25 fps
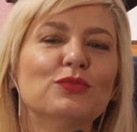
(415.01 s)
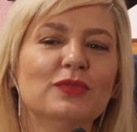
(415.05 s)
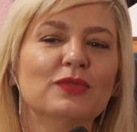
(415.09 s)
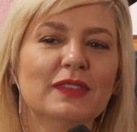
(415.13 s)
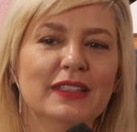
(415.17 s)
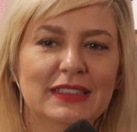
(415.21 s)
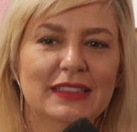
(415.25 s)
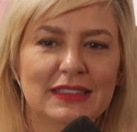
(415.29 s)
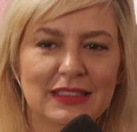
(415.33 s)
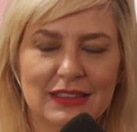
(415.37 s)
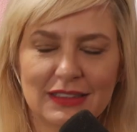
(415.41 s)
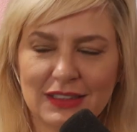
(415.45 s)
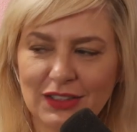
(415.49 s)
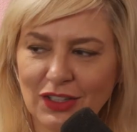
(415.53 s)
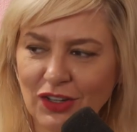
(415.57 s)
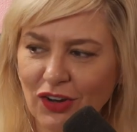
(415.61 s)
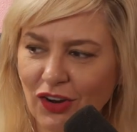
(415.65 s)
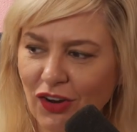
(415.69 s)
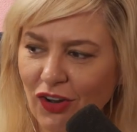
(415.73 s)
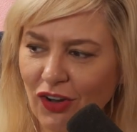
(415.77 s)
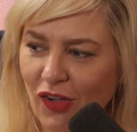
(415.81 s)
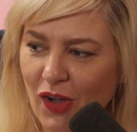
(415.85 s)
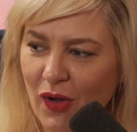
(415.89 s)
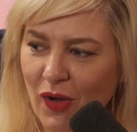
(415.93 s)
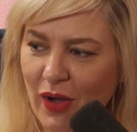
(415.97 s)
this is the
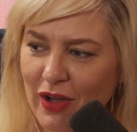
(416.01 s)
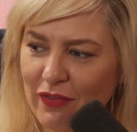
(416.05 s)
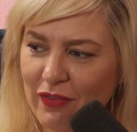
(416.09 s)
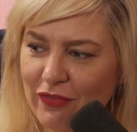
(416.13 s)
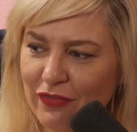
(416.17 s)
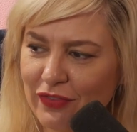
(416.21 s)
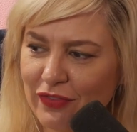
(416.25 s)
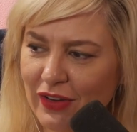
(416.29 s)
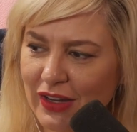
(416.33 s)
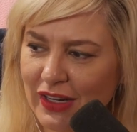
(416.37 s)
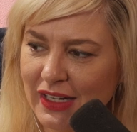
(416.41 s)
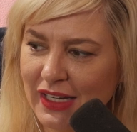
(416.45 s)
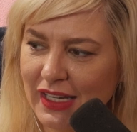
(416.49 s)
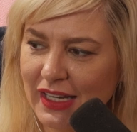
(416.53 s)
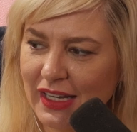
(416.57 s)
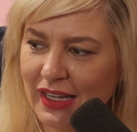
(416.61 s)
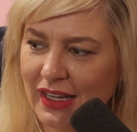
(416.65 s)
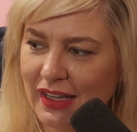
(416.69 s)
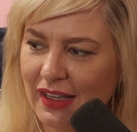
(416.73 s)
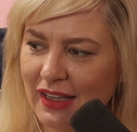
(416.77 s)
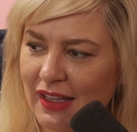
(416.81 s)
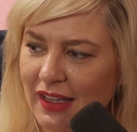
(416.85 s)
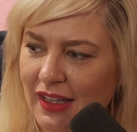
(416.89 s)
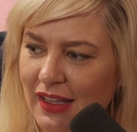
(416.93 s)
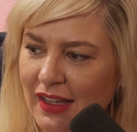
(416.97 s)
girl? Oh, how
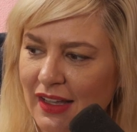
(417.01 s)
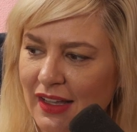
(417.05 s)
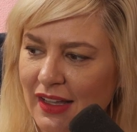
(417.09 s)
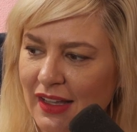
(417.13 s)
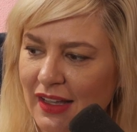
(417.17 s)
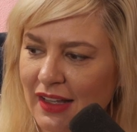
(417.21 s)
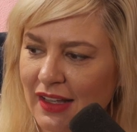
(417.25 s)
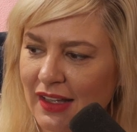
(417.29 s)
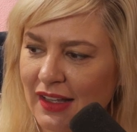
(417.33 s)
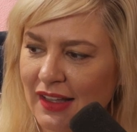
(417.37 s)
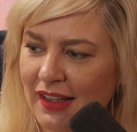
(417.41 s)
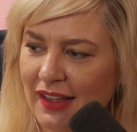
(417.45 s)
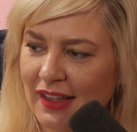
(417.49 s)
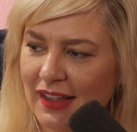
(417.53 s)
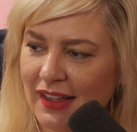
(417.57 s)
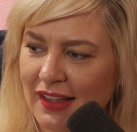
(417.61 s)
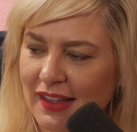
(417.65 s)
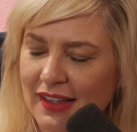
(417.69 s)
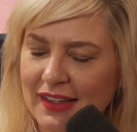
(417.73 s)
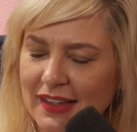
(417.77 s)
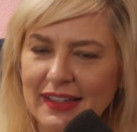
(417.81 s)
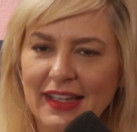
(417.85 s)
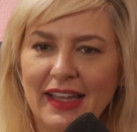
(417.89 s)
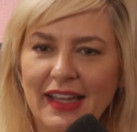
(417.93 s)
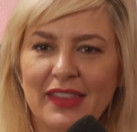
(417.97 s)
funny.
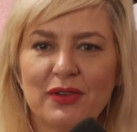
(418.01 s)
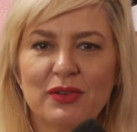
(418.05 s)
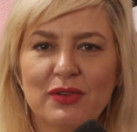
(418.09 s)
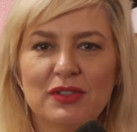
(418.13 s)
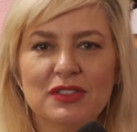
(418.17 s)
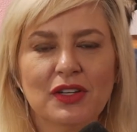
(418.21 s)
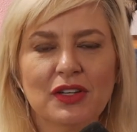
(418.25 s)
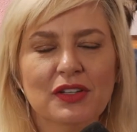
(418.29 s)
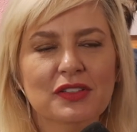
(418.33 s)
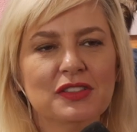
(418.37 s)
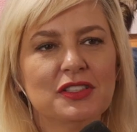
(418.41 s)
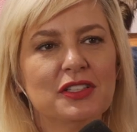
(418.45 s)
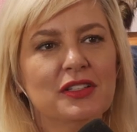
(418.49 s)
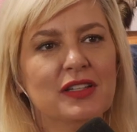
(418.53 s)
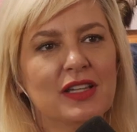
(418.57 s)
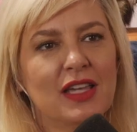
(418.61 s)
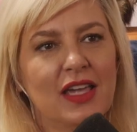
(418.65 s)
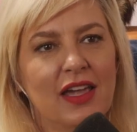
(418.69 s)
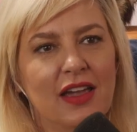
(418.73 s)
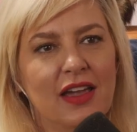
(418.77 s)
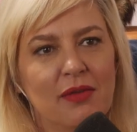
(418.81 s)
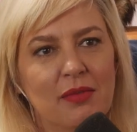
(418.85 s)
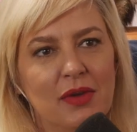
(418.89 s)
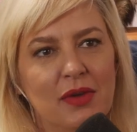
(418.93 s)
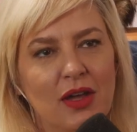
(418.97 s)
Yeah, there was also a
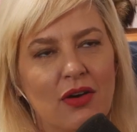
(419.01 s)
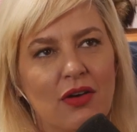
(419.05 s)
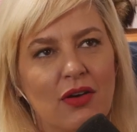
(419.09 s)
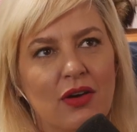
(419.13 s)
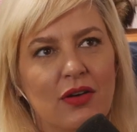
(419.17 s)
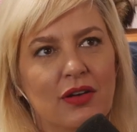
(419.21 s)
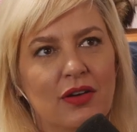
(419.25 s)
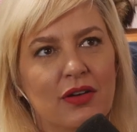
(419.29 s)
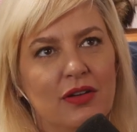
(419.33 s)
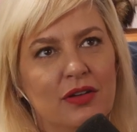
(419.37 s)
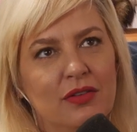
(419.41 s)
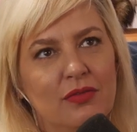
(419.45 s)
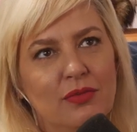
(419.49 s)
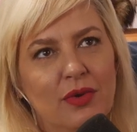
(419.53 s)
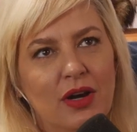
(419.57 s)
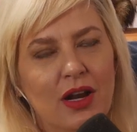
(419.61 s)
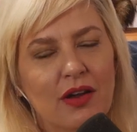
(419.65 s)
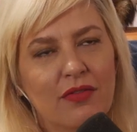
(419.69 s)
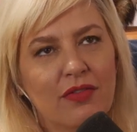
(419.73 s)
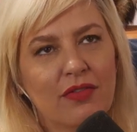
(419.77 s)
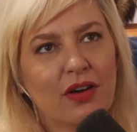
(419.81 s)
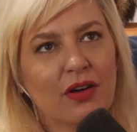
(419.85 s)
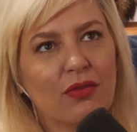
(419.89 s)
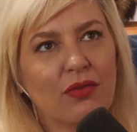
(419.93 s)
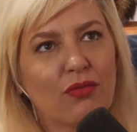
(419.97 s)
cameo or
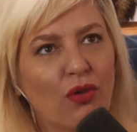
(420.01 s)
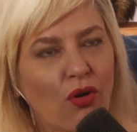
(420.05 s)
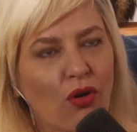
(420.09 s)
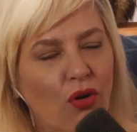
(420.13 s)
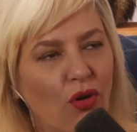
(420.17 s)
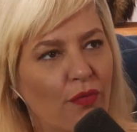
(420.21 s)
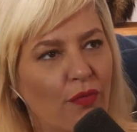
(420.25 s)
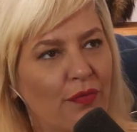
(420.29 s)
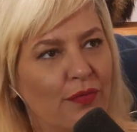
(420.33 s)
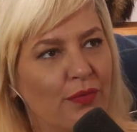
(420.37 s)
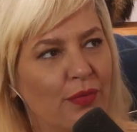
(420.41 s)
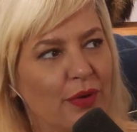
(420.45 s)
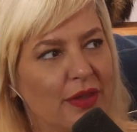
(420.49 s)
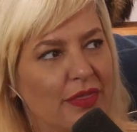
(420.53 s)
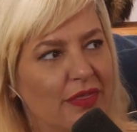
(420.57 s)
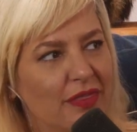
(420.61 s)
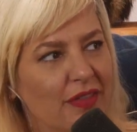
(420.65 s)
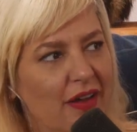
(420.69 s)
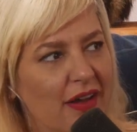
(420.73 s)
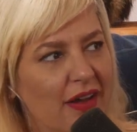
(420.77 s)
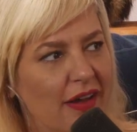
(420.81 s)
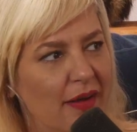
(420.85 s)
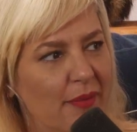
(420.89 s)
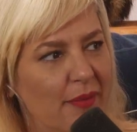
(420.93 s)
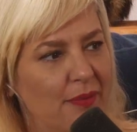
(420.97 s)
whatever, a role with
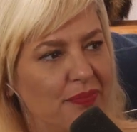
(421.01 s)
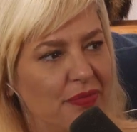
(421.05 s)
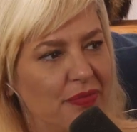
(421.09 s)
a